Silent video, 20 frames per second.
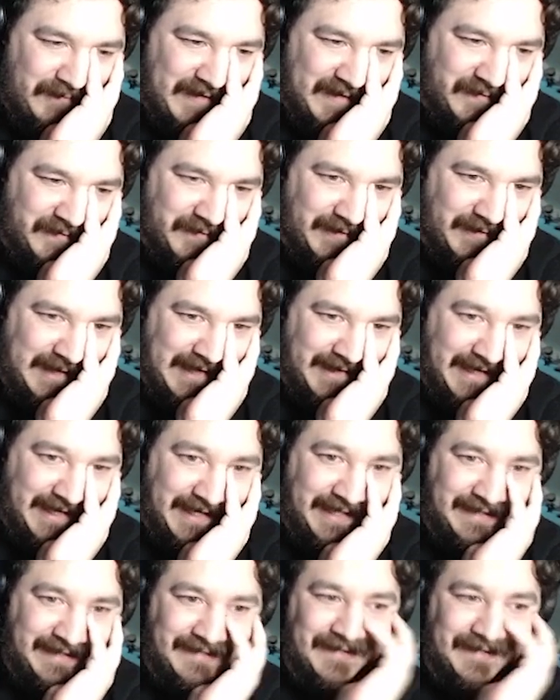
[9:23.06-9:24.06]
Ezreal.
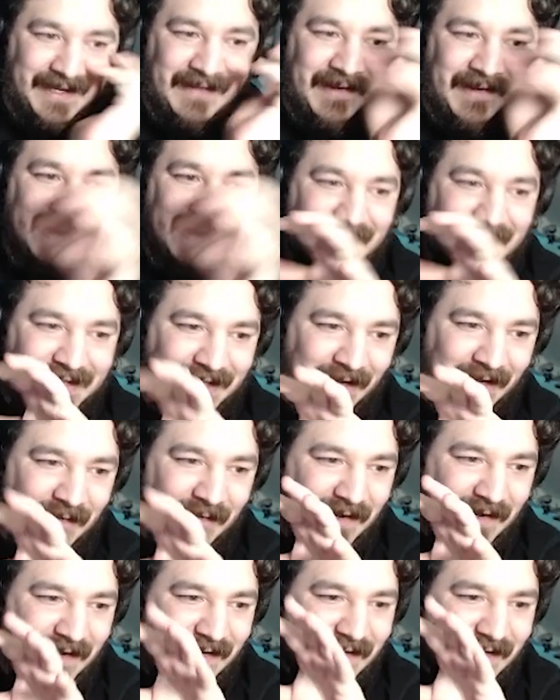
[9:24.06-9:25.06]
Okay, he doesn't. Okay, right.
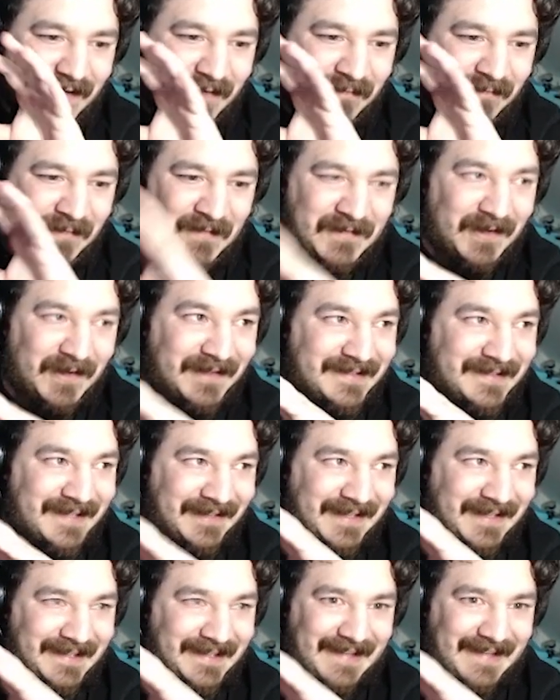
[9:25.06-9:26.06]
So we've got.
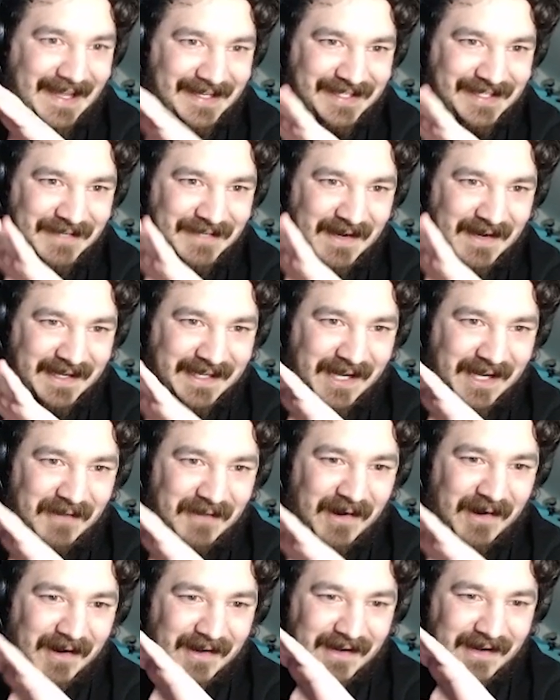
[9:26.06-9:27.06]
So this is actually what. You
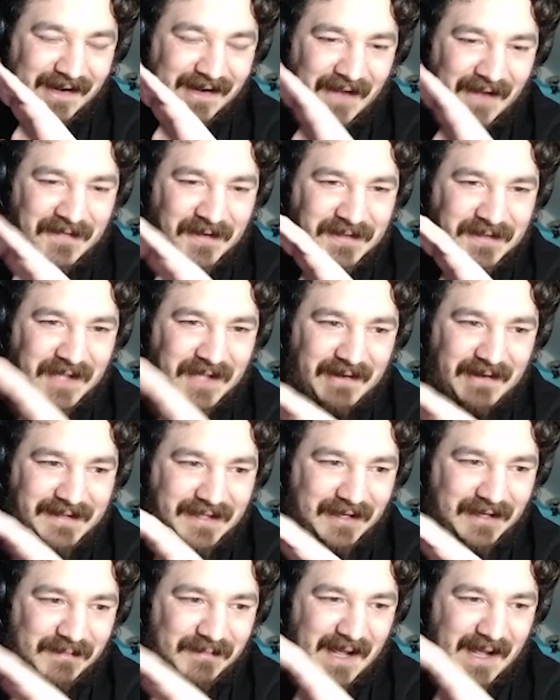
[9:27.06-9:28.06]
know what? I've got no
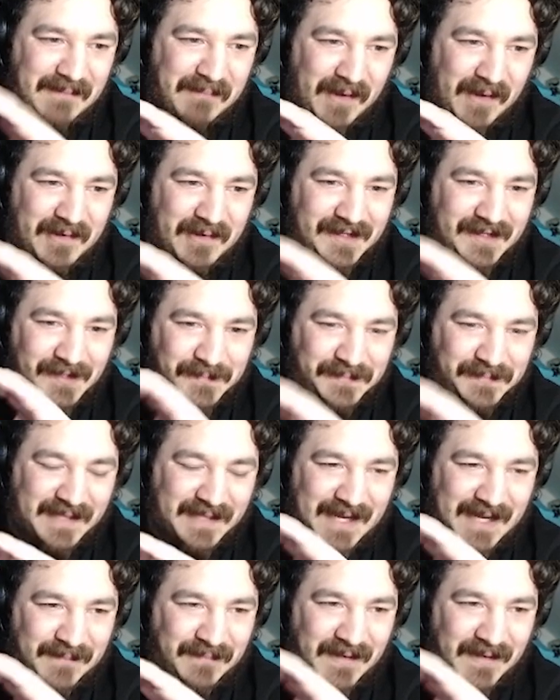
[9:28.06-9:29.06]
idea what my opponent is
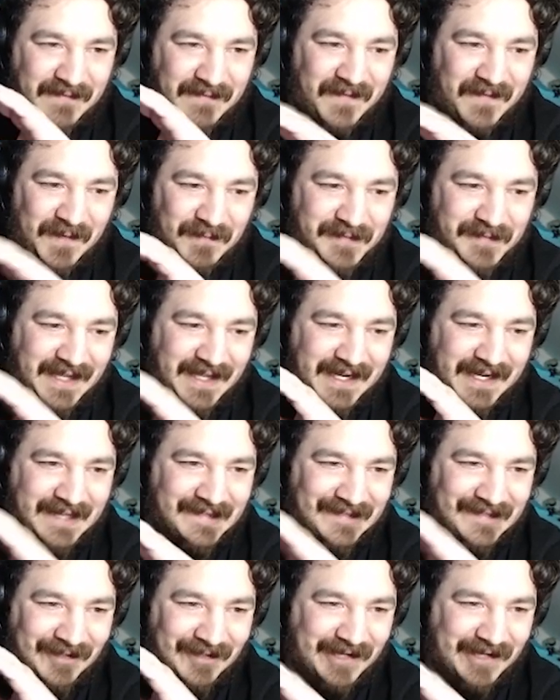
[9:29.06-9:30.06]
playing, but it feels like
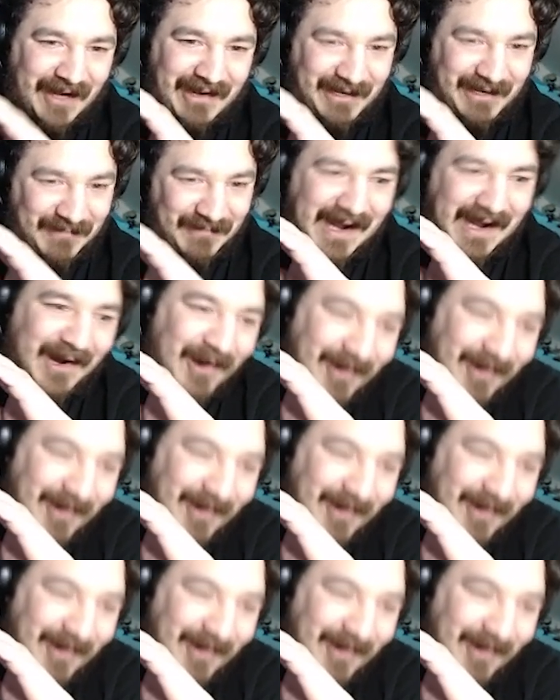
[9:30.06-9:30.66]
it's not going well.